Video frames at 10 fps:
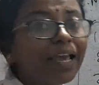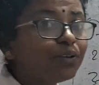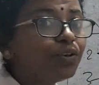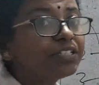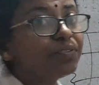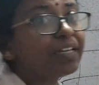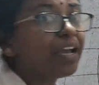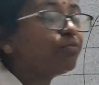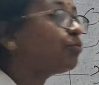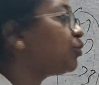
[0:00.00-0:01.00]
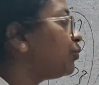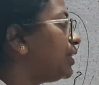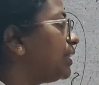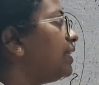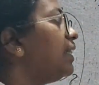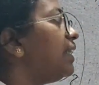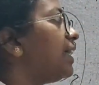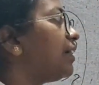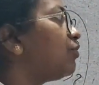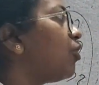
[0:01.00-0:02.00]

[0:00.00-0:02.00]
Likewise, we can prove in the letter